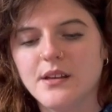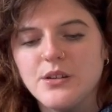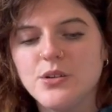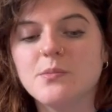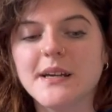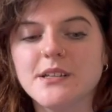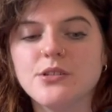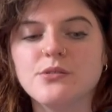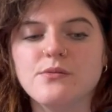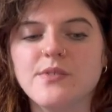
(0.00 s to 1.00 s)

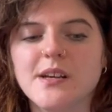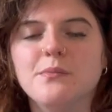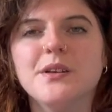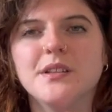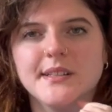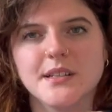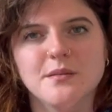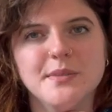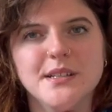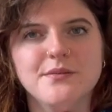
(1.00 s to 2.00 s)
2x2 rib with a little
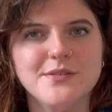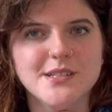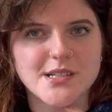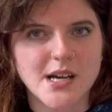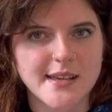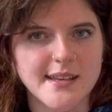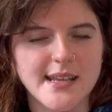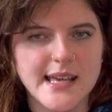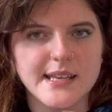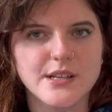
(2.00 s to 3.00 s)
bit of
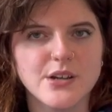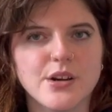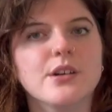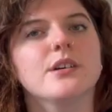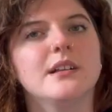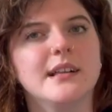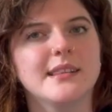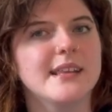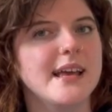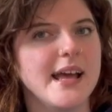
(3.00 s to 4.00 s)
stockinette curl
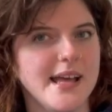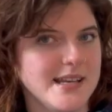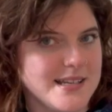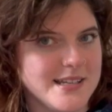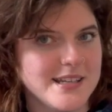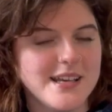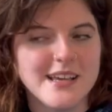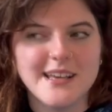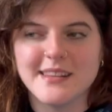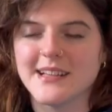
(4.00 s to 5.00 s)
at the end.
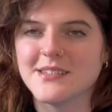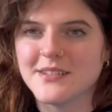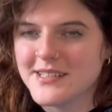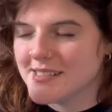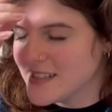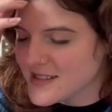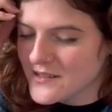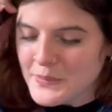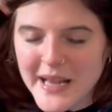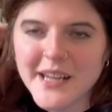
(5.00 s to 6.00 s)
That's what it says in
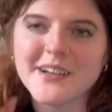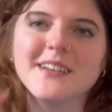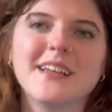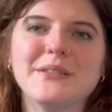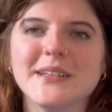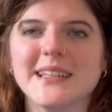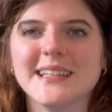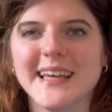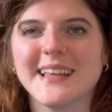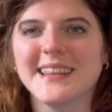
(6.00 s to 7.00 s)
the pattern, and I really
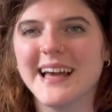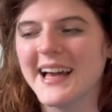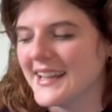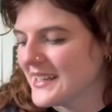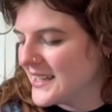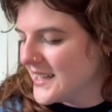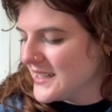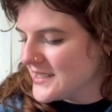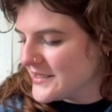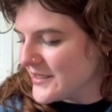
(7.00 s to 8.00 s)
like that.
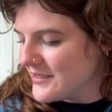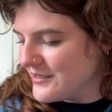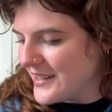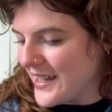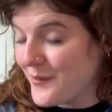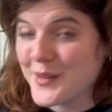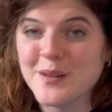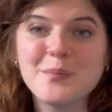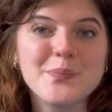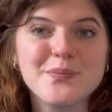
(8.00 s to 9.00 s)
So I'm
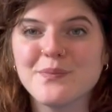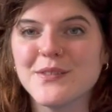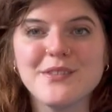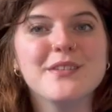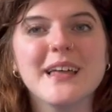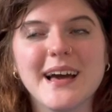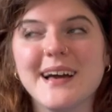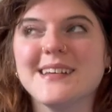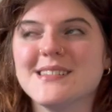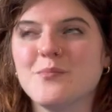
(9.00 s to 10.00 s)
gonna do
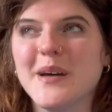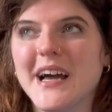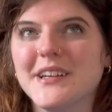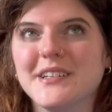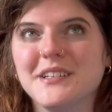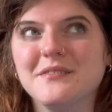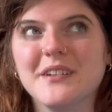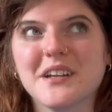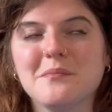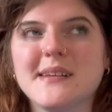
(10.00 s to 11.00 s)
that as the pattern
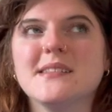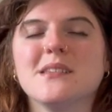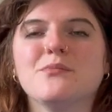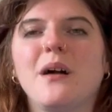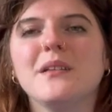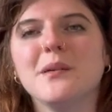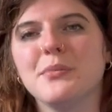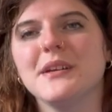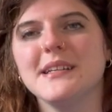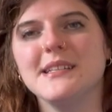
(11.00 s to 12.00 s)
recommends, and probably a
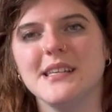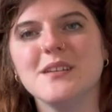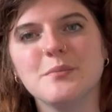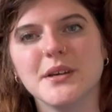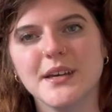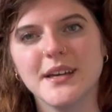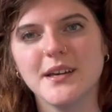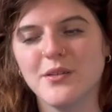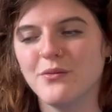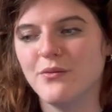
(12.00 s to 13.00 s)
pretty deep
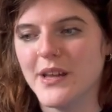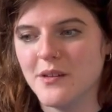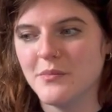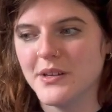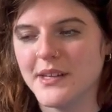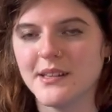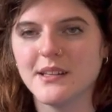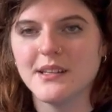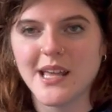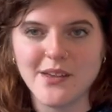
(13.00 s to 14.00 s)
rib in
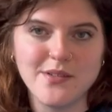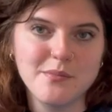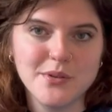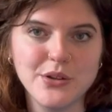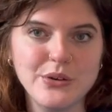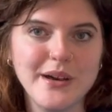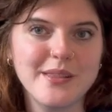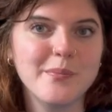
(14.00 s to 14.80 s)
the navy blue at the